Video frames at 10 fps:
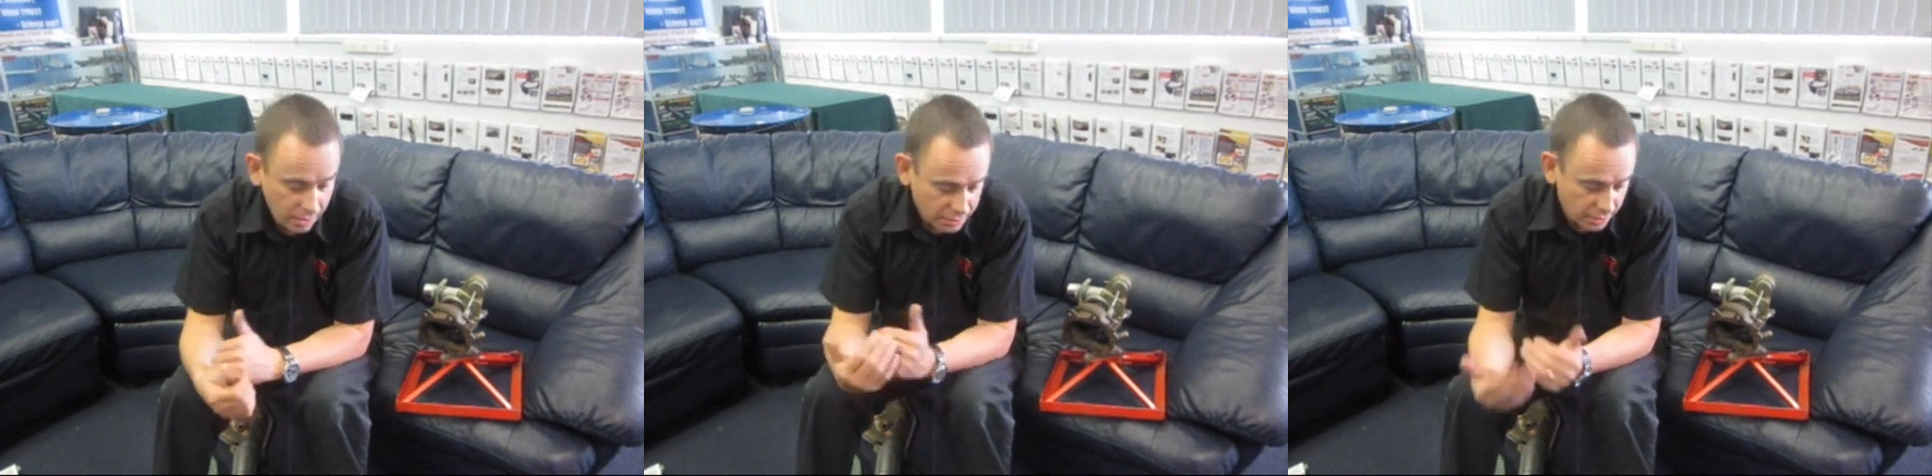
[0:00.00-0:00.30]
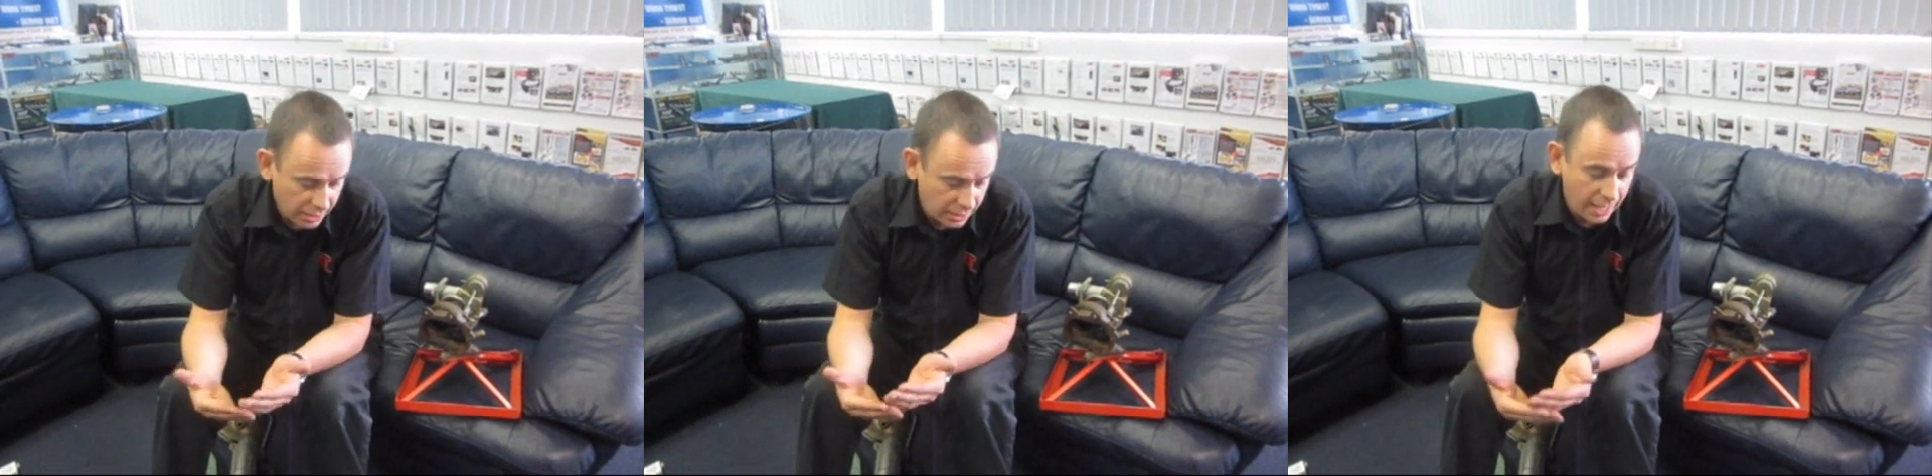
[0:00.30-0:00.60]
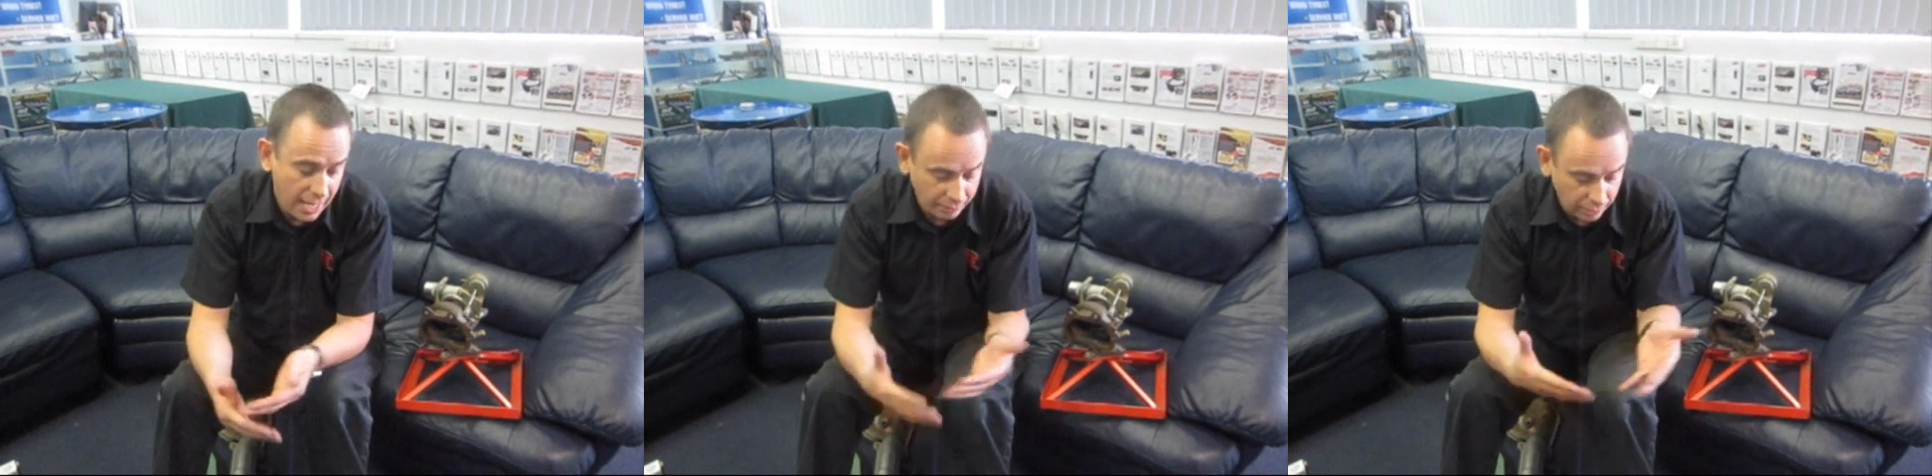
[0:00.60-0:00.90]
So there you
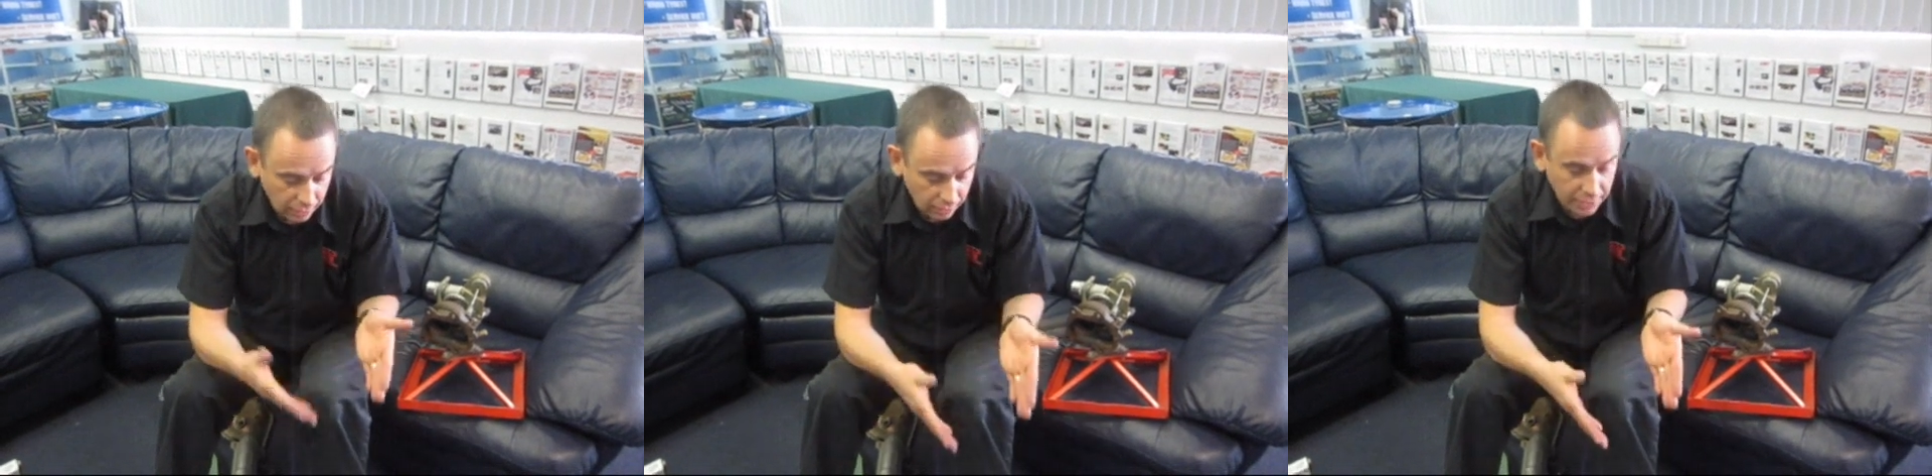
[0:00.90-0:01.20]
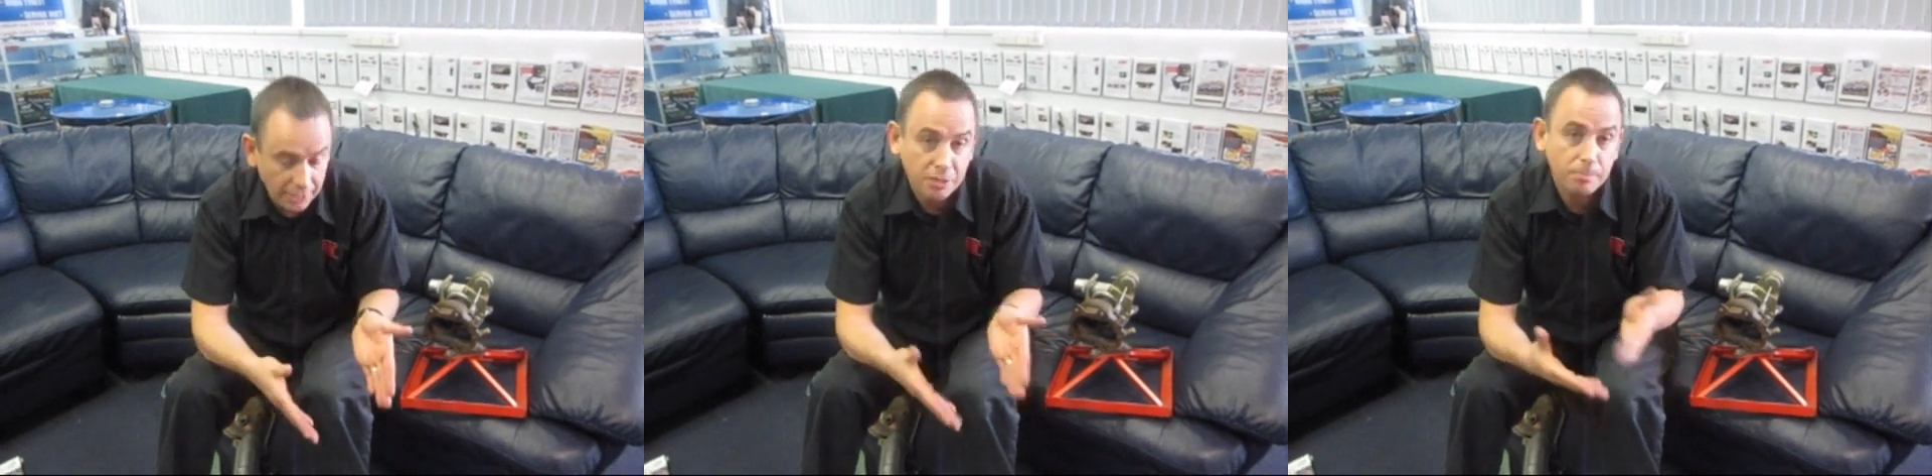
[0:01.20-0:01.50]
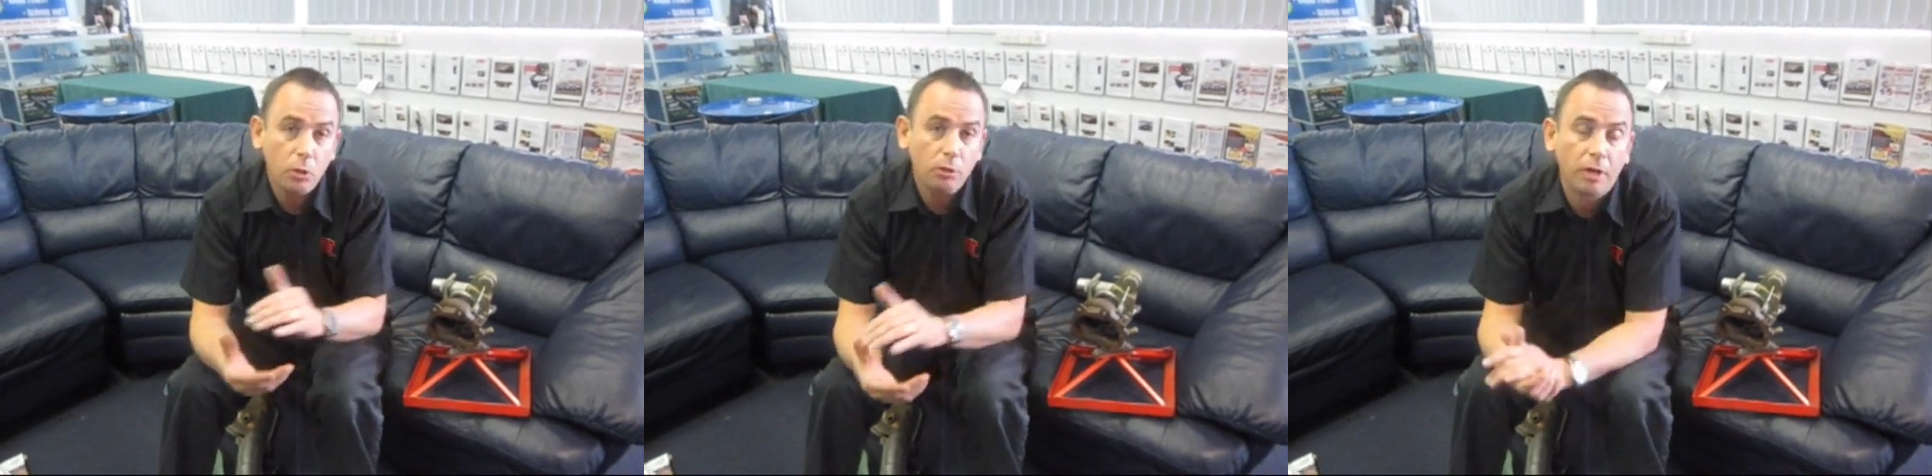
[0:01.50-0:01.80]
have it. That
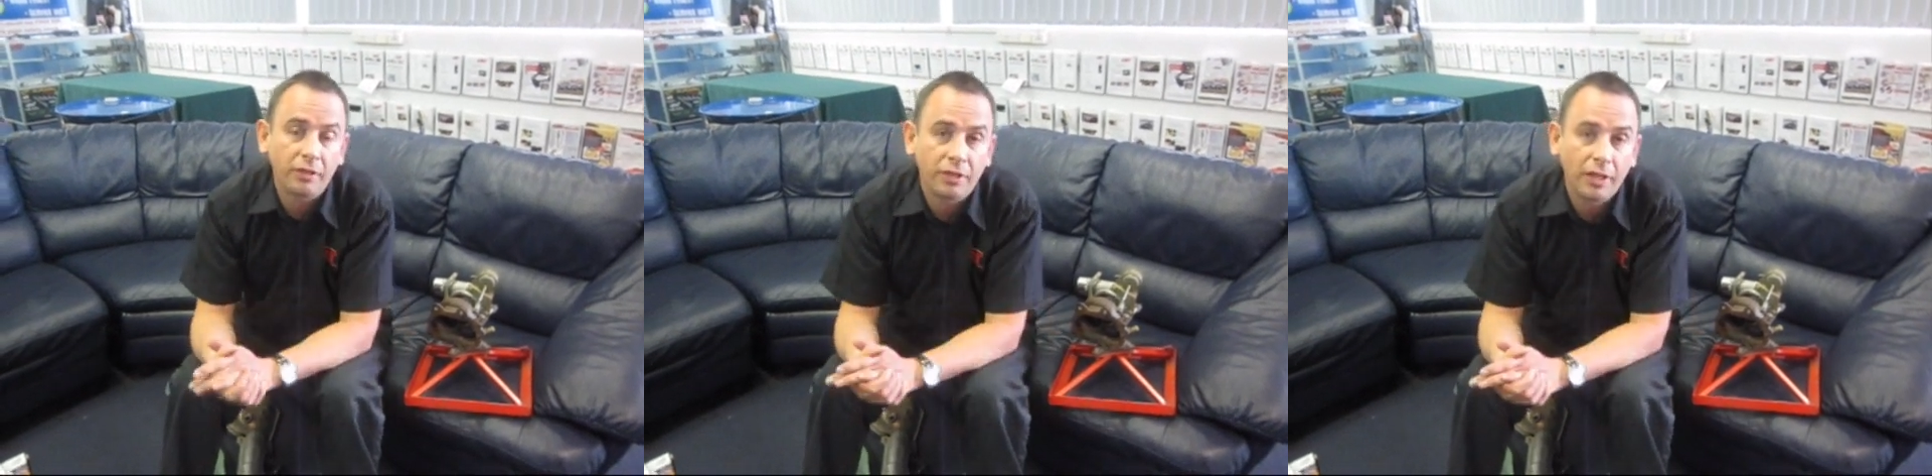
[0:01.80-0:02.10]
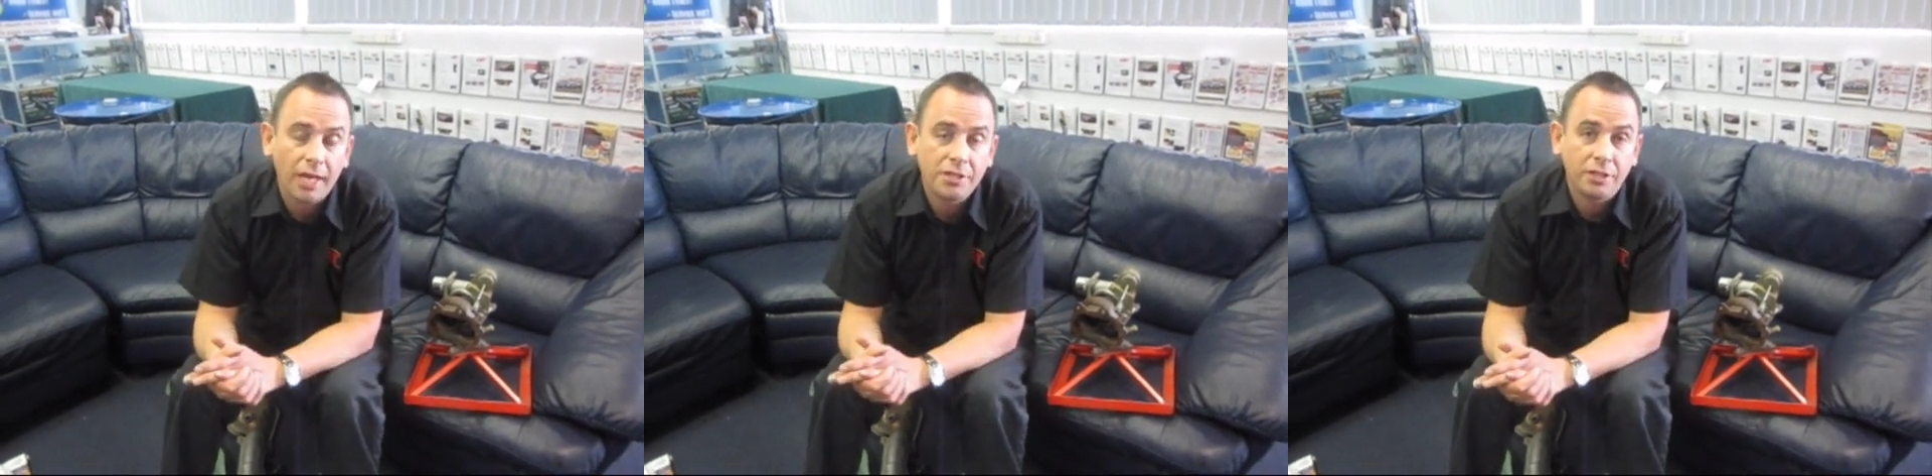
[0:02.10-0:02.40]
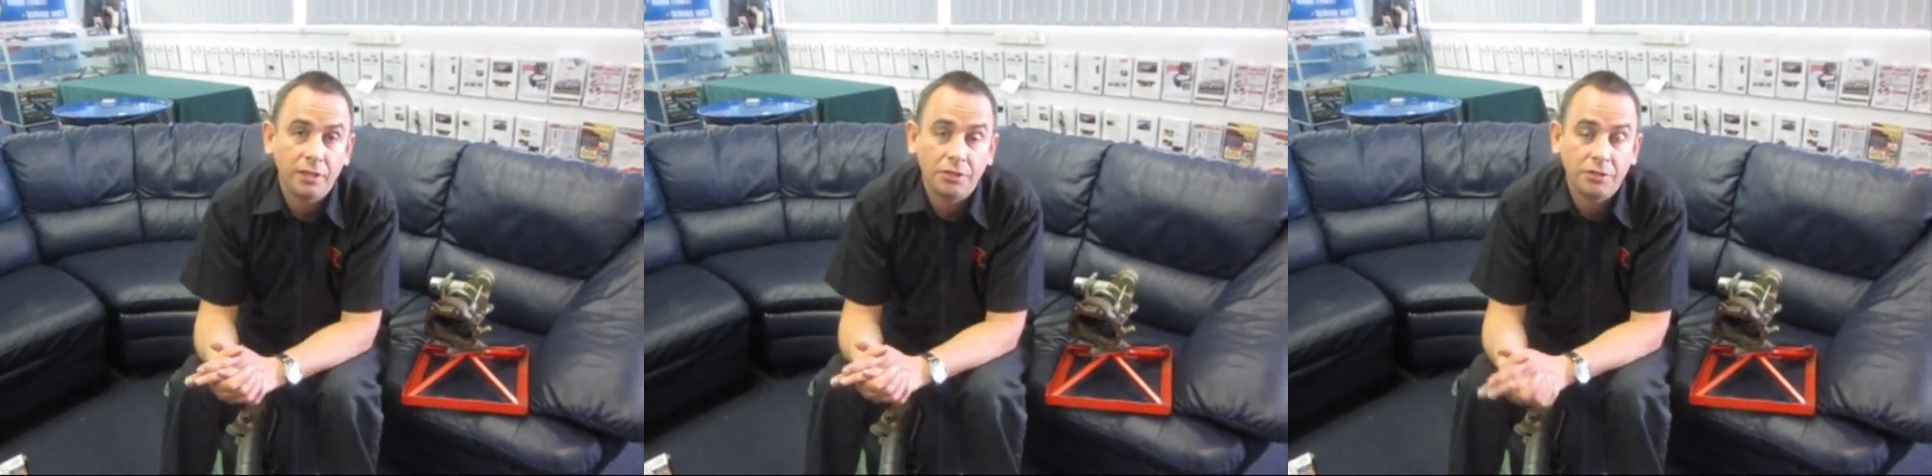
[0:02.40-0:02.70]
small
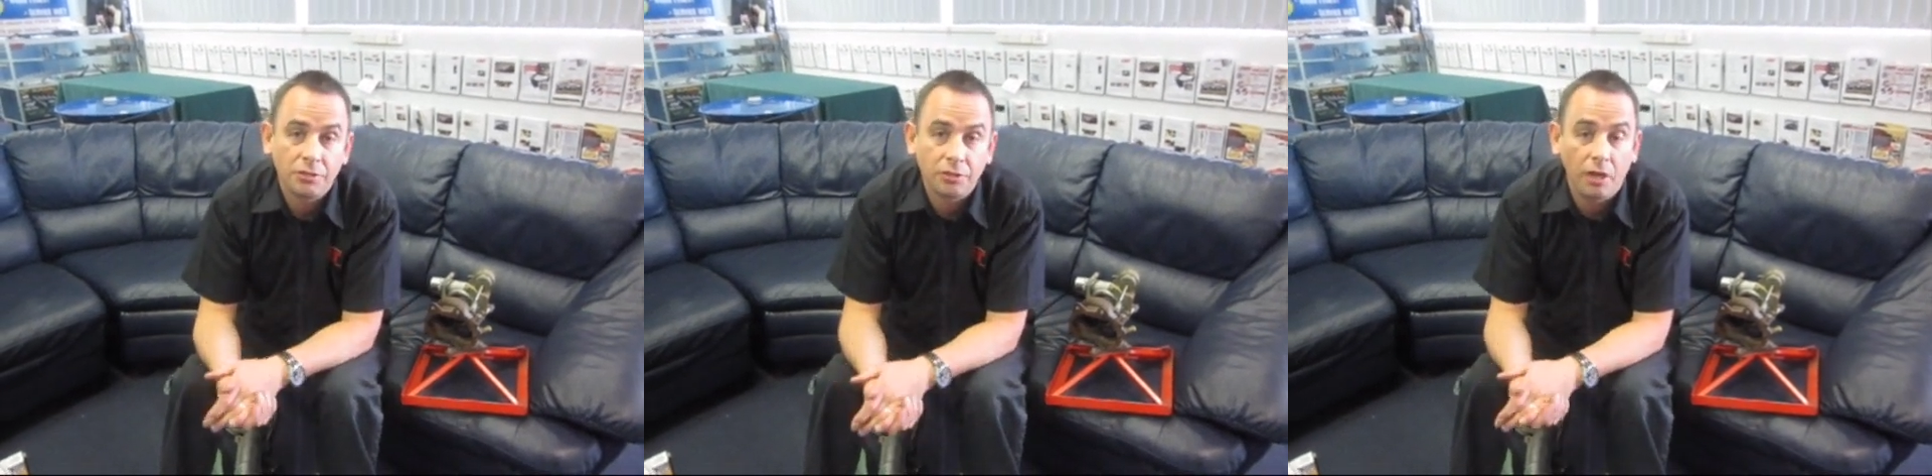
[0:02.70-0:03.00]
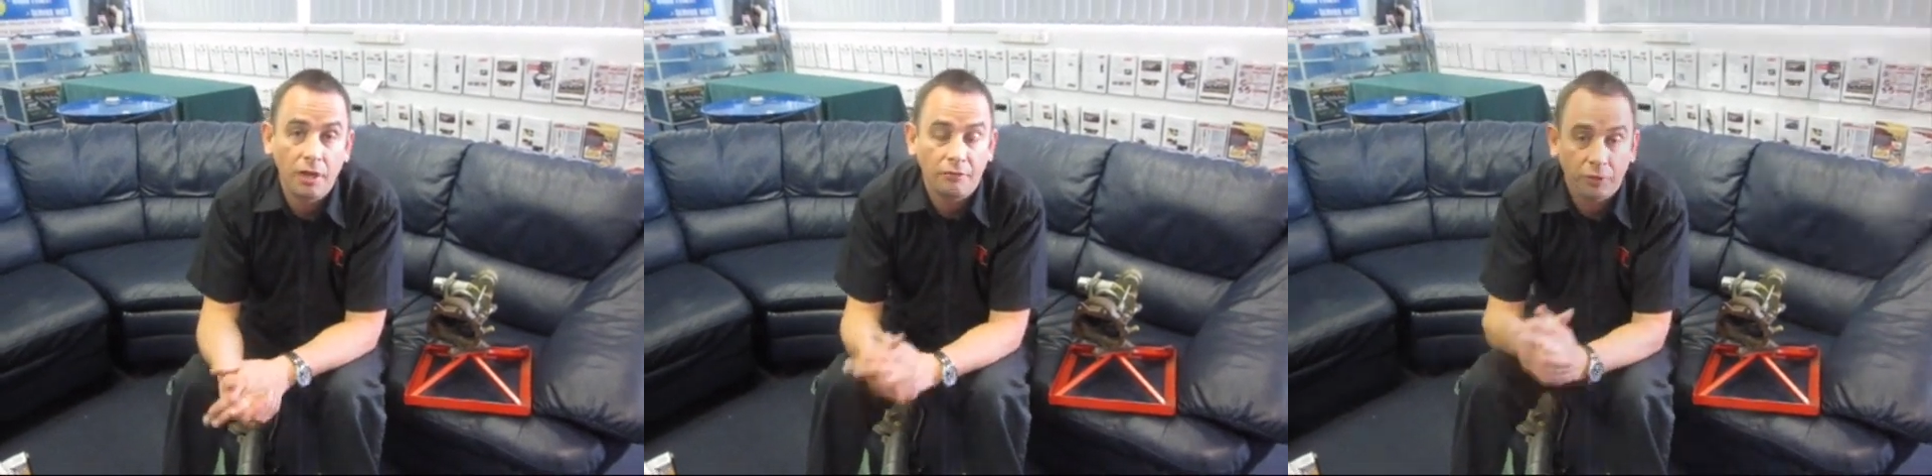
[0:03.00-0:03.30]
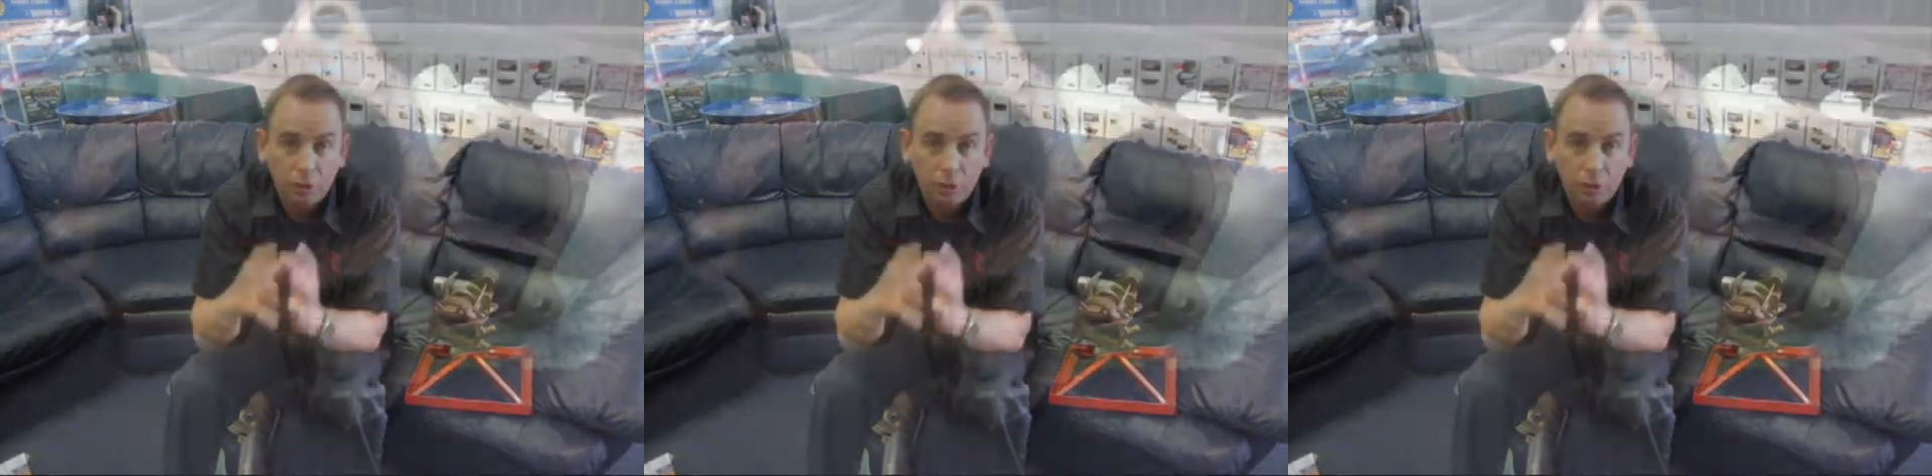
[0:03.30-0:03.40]
modification in the design of a